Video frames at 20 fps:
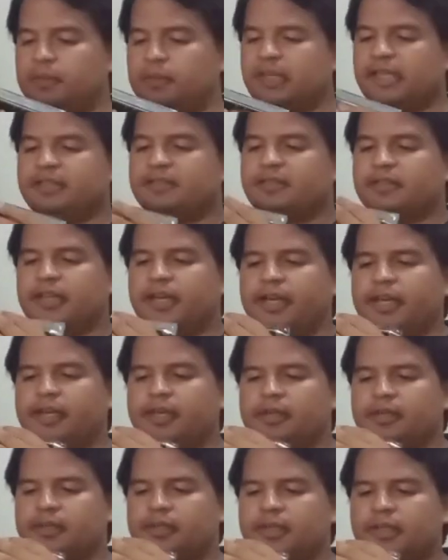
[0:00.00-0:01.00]
let's
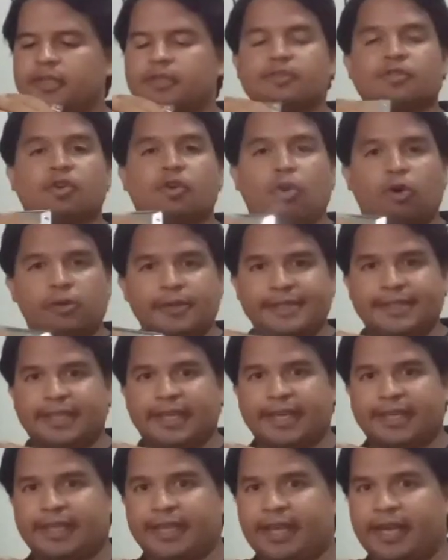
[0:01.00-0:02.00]
call it
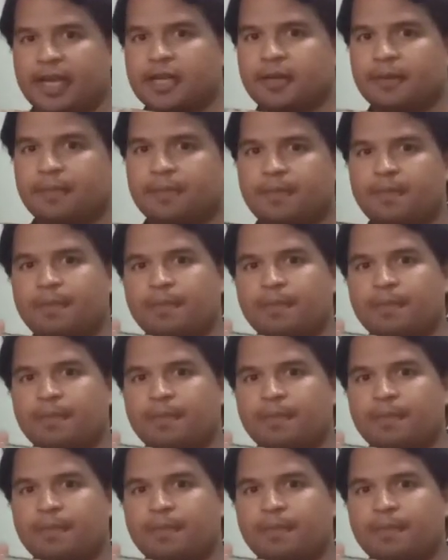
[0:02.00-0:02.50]
like that,